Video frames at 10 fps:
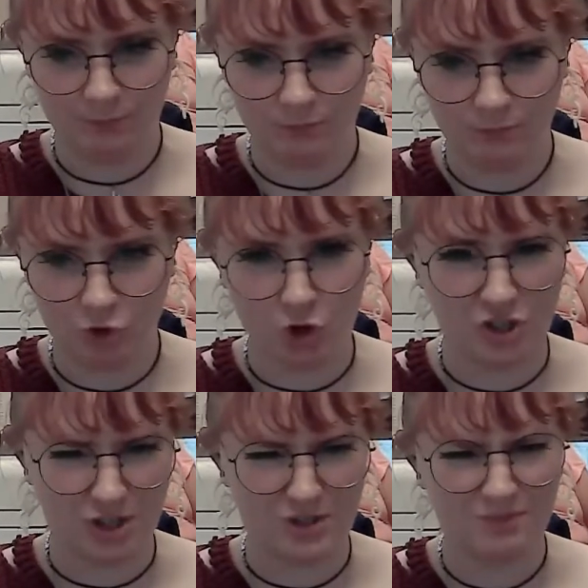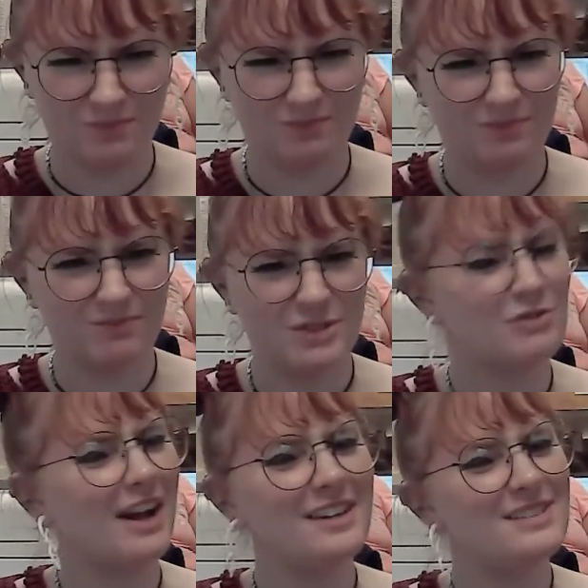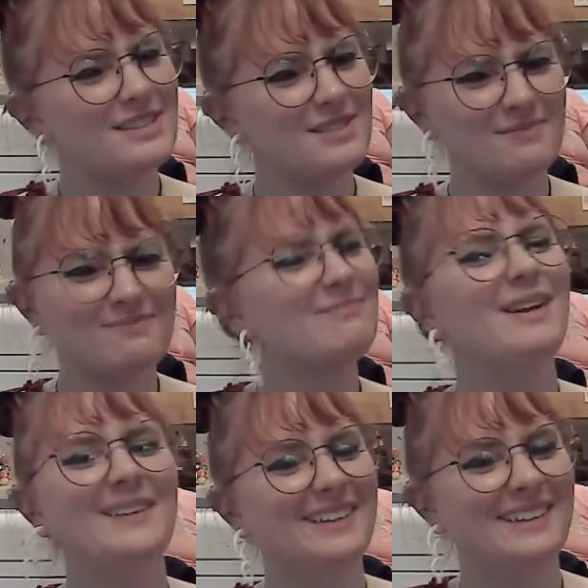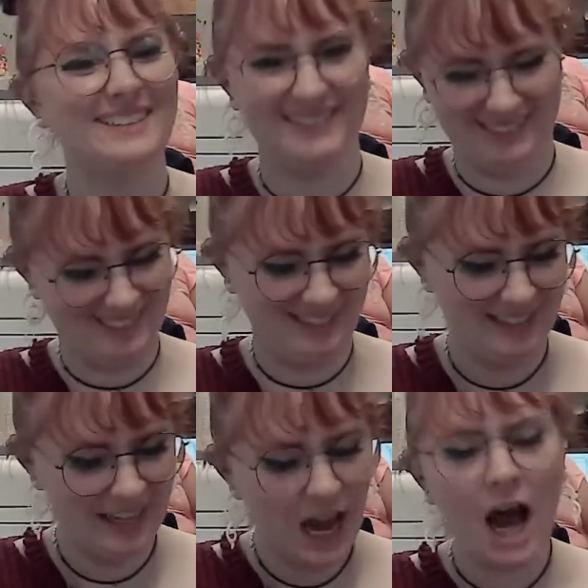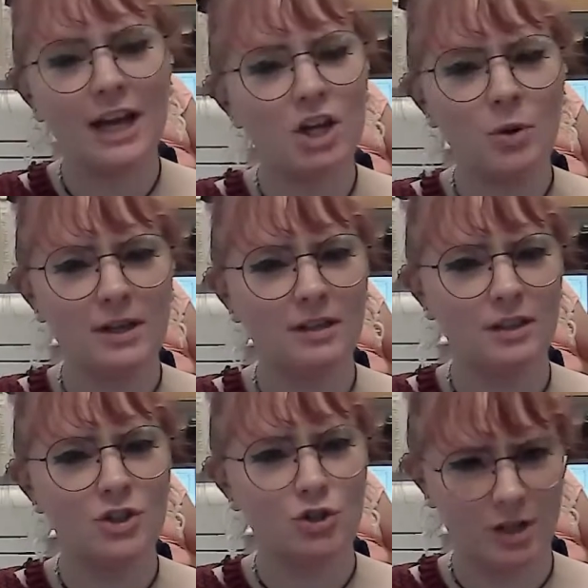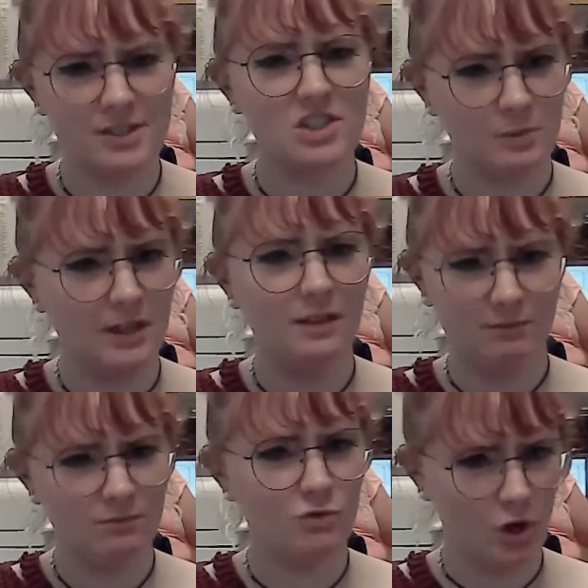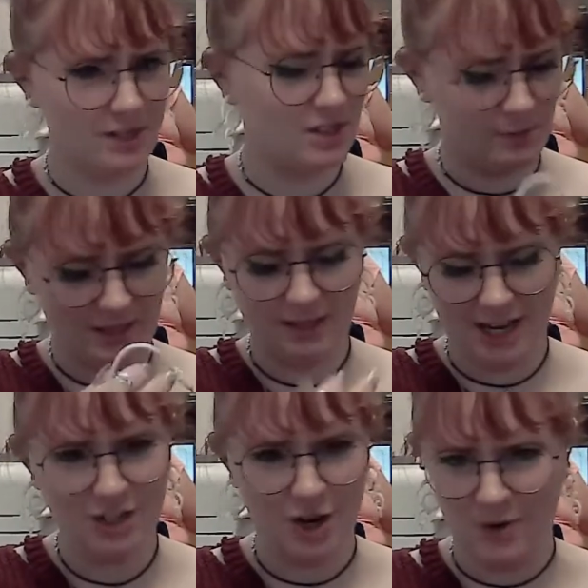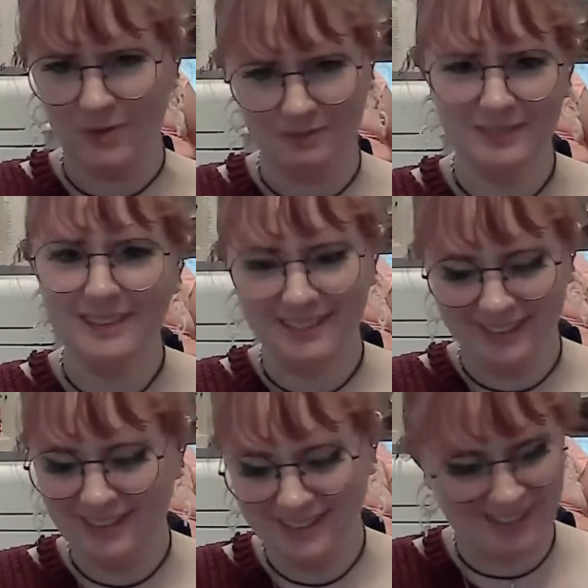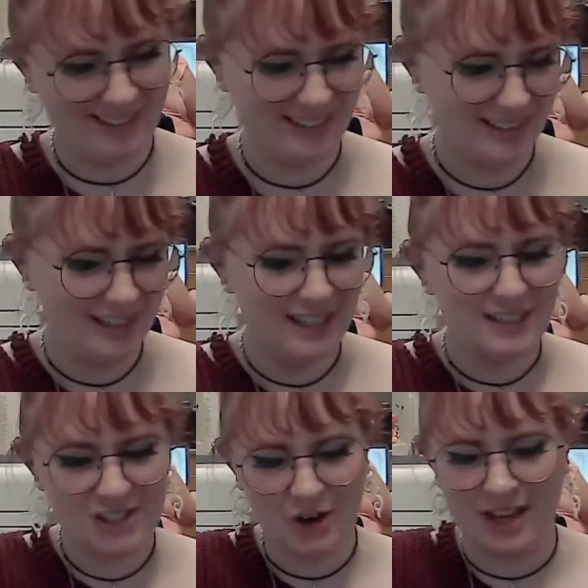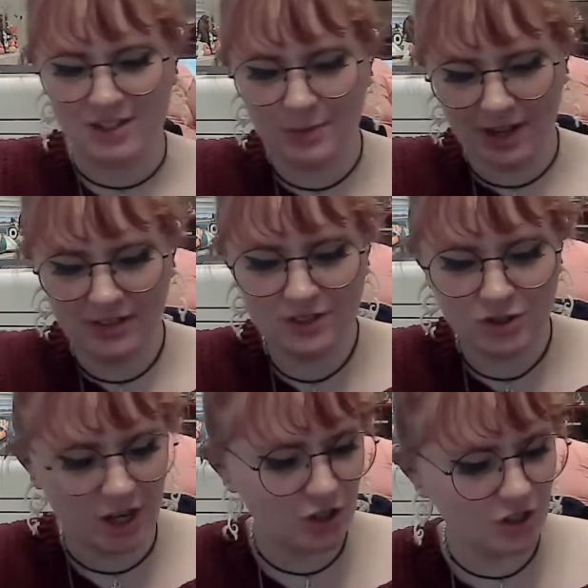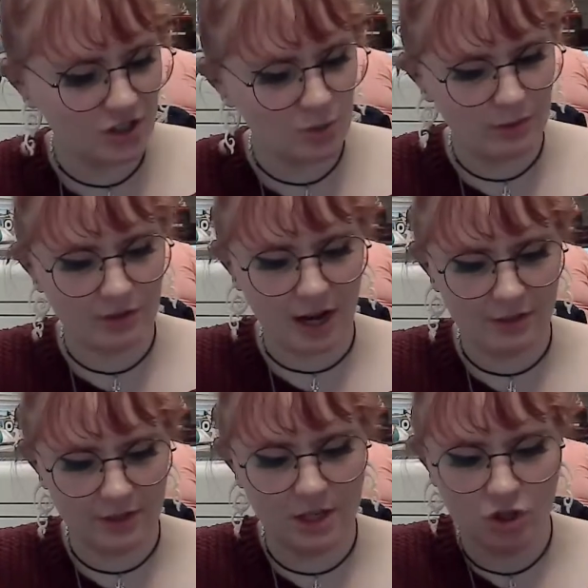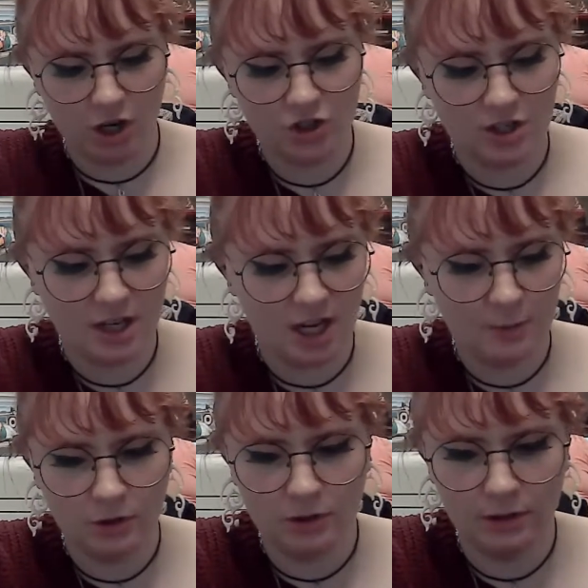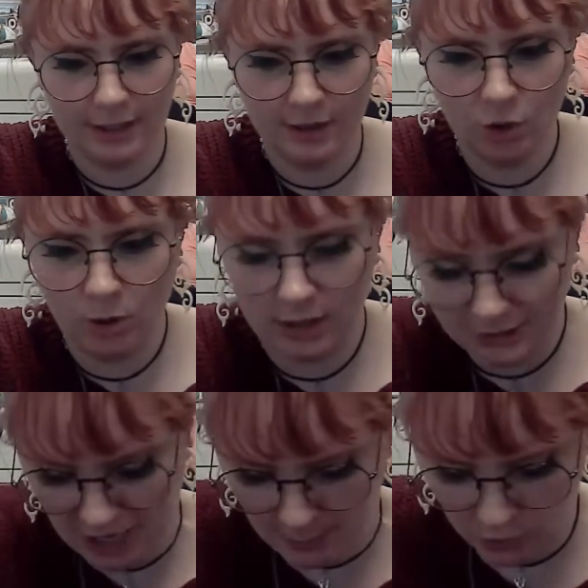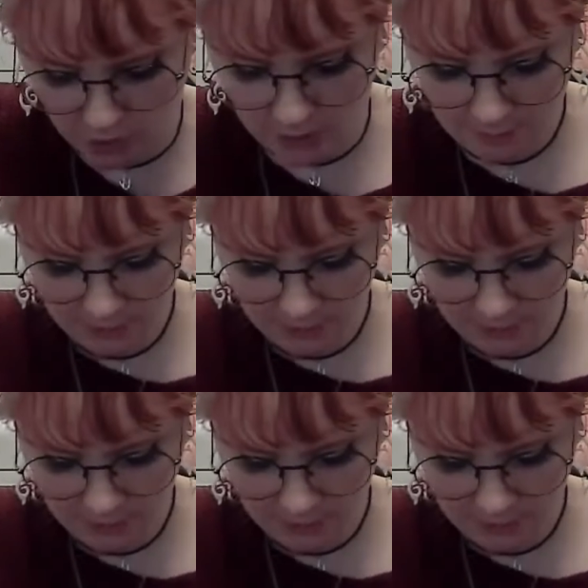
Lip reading: charging device. I know English, trust me, I know. So we got the instructions, we've got the charging cable and the wall adapter,